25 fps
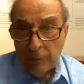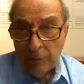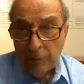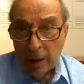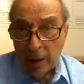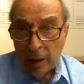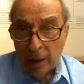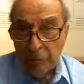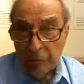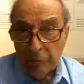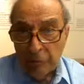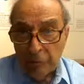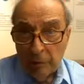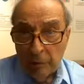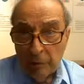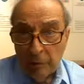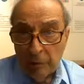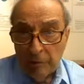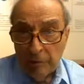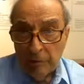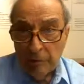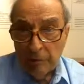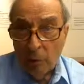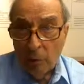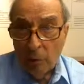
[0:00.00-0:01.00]
the company
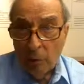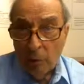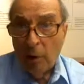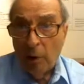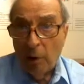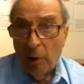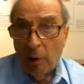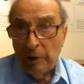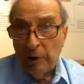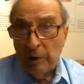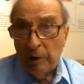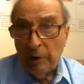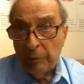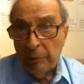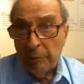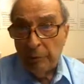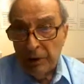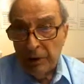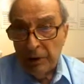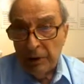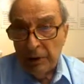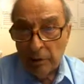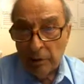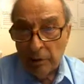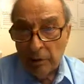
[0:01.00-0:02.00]
in
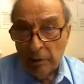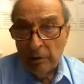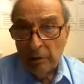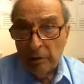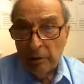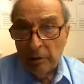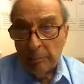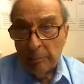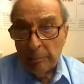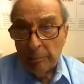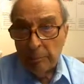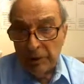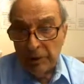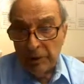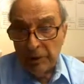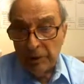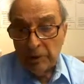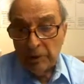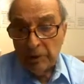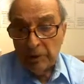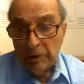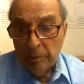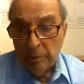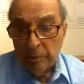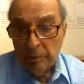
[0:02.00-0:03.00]
administering the plan and
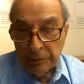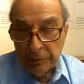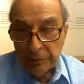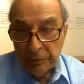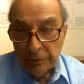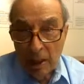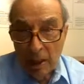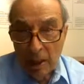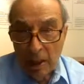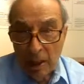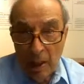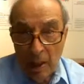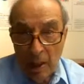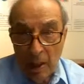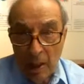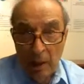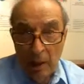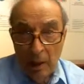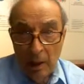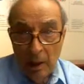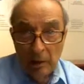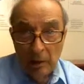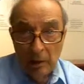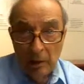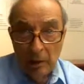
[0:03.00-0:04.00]
also in
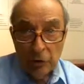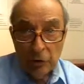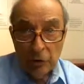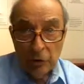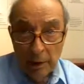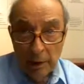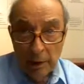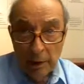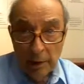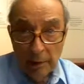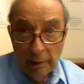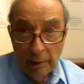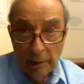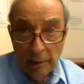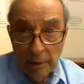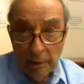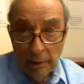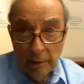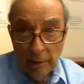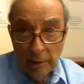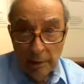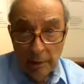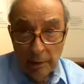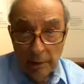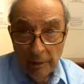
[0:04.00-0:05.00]
making these
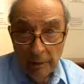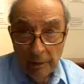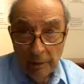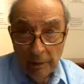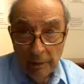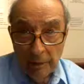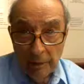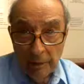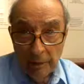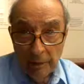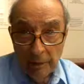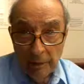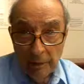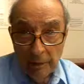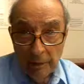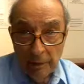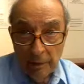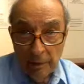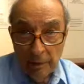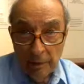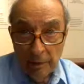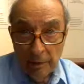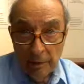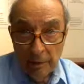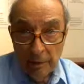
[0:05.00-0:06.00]
programs
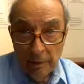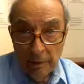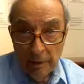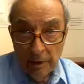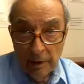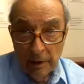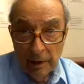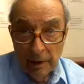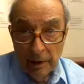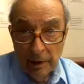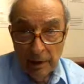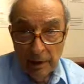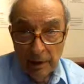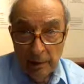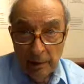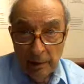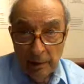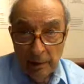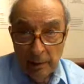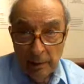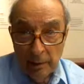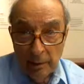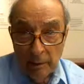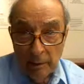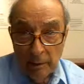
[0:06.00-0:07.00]
and systems
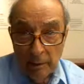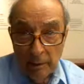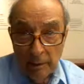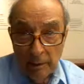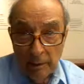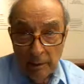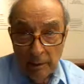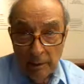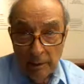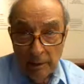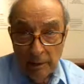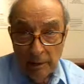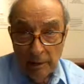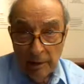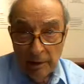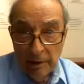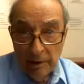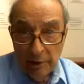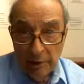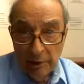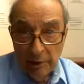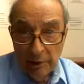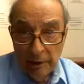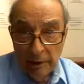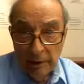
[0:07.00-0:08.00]
available. So,
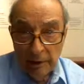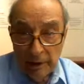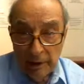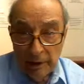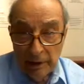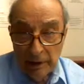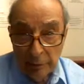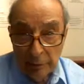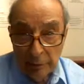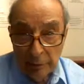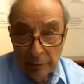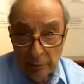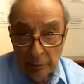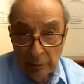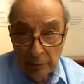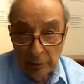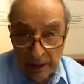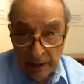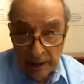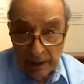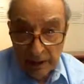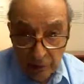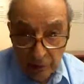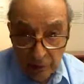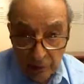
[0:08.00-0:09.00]

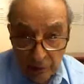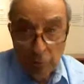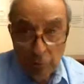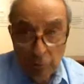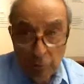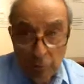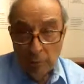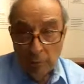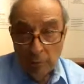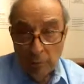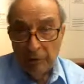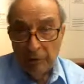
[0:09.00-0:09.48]
and that